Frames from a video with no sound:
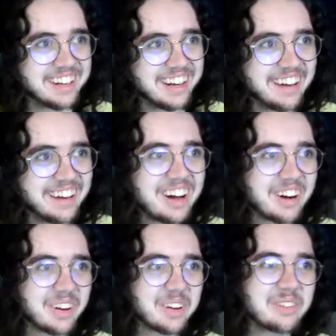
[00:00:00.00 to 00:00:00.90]
I don't
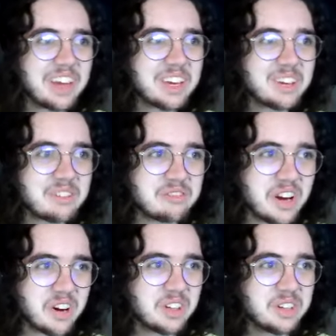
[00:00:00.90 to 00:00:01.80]
know. It would make you a
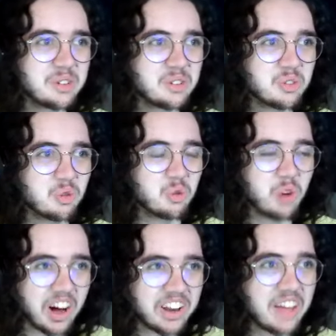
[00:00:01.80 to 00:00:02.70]
Unethical. very
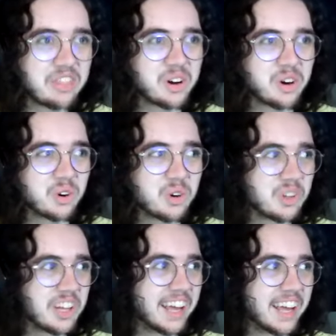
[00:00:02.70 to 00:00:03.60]

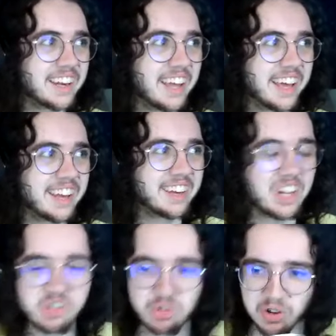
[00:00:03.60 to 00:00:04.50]
unethical and and
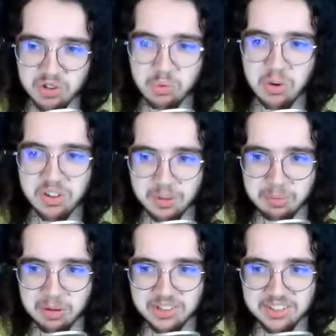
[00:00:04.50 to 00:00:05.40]
untrustworthy
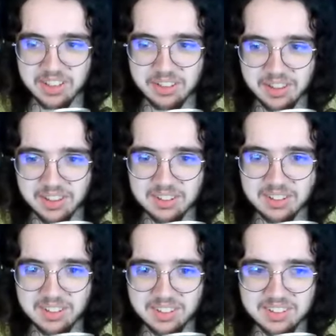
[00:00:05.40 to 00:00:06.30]
person i think
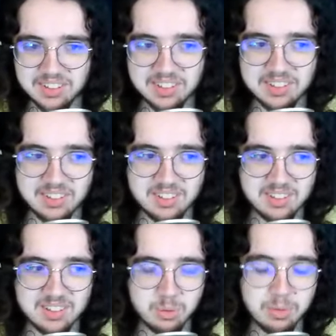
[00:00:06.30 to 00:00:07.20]
to to mm-hmm.
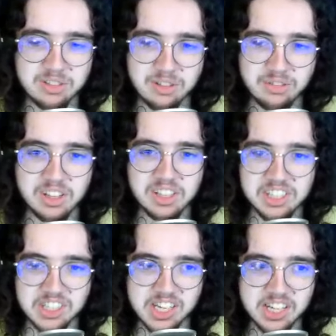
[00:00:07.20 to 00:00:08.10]
specifically
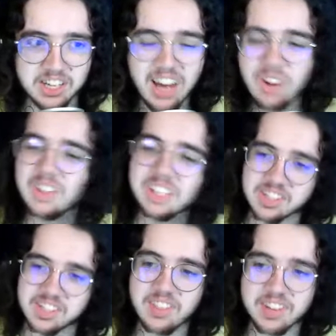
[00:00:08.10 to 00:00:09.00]
cheat not only
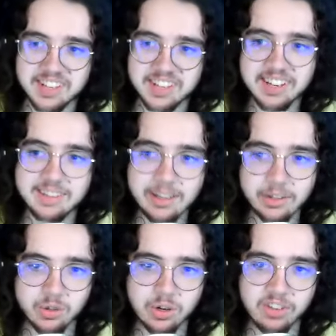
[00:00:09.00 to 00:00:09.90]
just in the diz
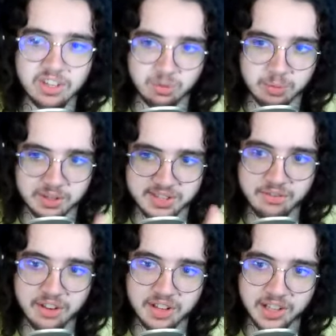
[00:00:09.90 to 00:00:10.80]
his trivia
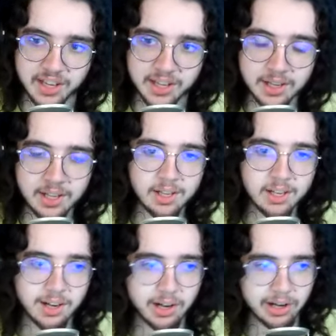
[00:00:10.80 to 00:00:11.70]
specifically
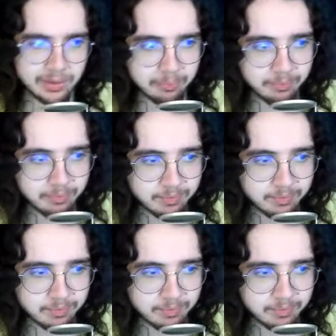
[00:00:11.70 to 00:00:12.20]
um